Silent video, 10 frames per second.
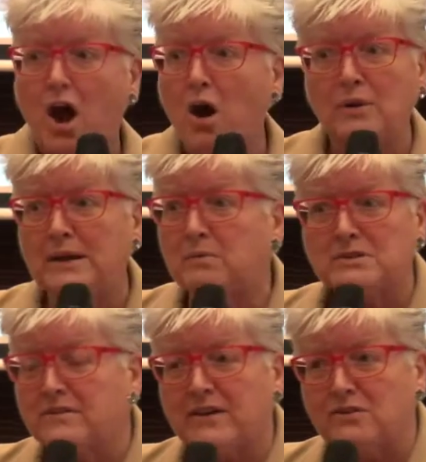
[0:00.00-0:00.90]
Oh, well, he
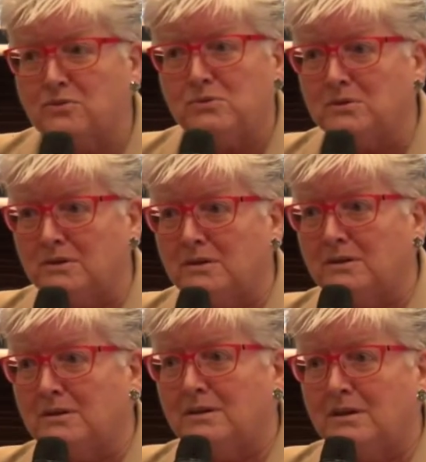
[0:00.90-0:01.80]
wasn't that good.
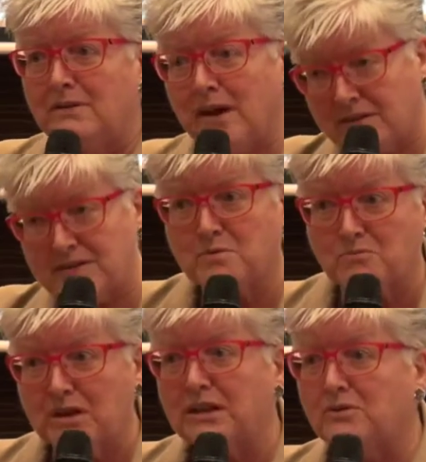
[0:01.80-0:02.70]
The others were
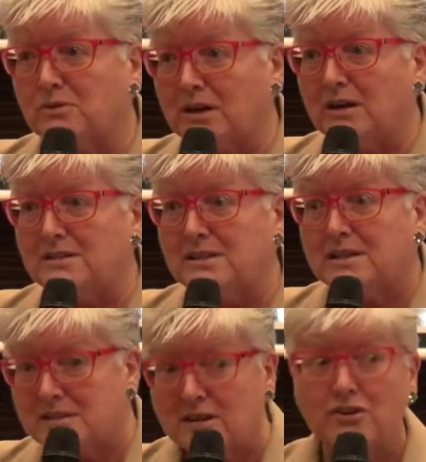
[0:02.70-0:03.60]
really good. And I said,
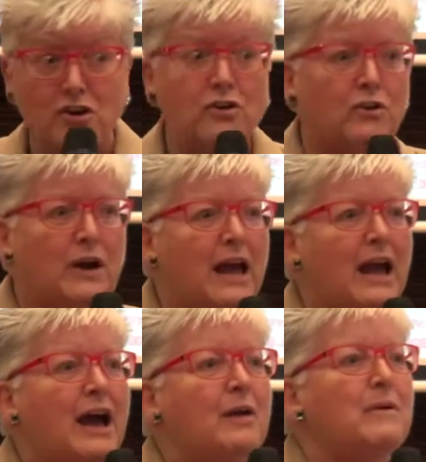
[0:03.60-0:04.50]
yes, I know,
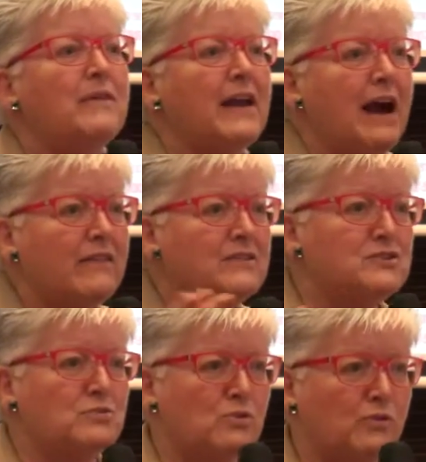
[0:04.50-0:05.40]
but the others
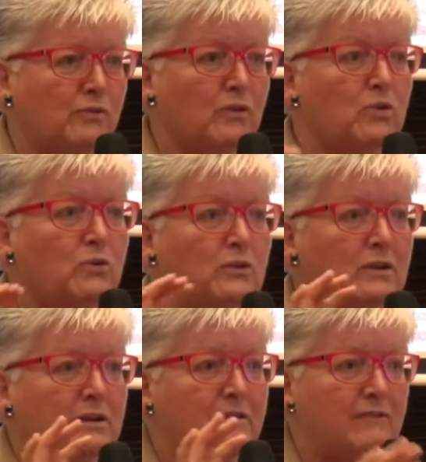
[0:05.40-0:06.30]
are
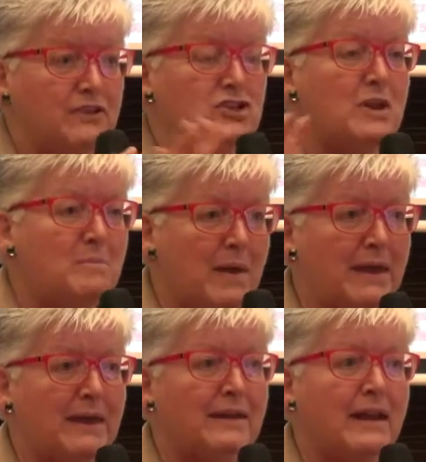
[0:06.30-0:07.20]
all vision
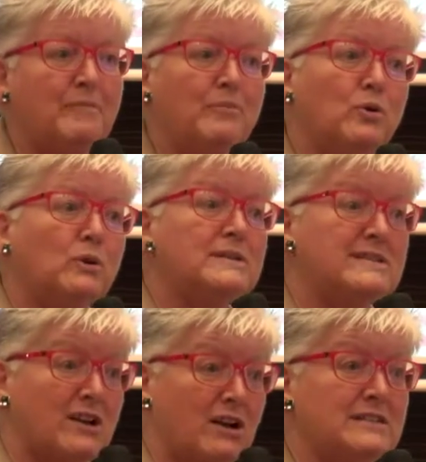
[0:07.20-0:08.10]
impaired, and Paul is
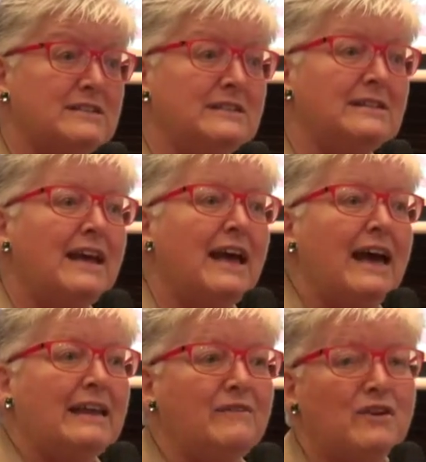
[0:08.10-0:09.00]
sighted.
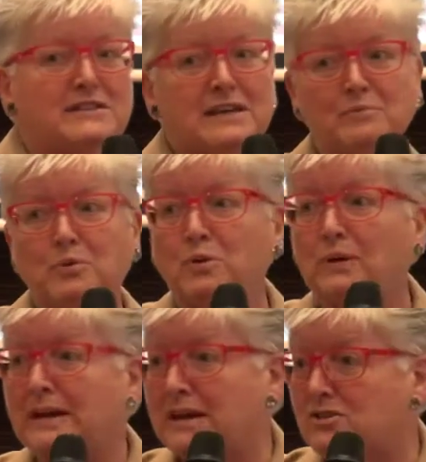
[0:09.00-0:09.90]
And if I send Paul,
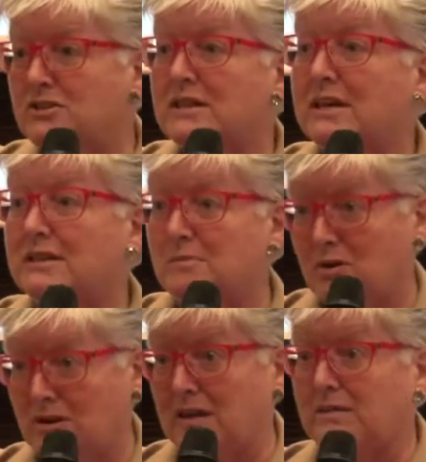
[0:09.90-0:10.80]
he can just get
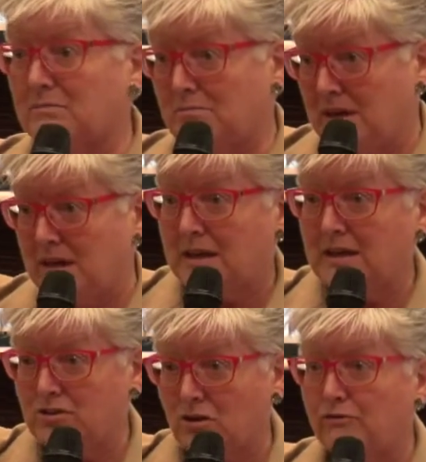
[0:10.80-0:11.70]
them
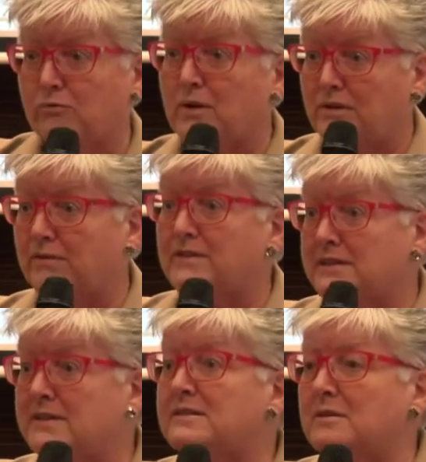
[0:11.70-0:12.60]
kicked off with the
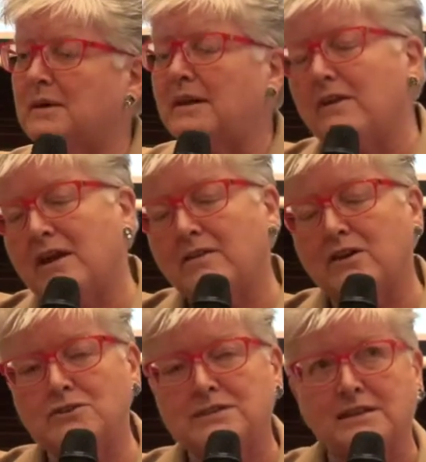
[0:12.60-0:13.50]
system. And in
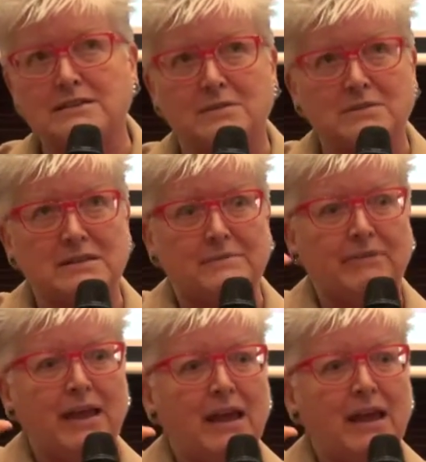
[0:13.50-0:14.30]
those days, there was a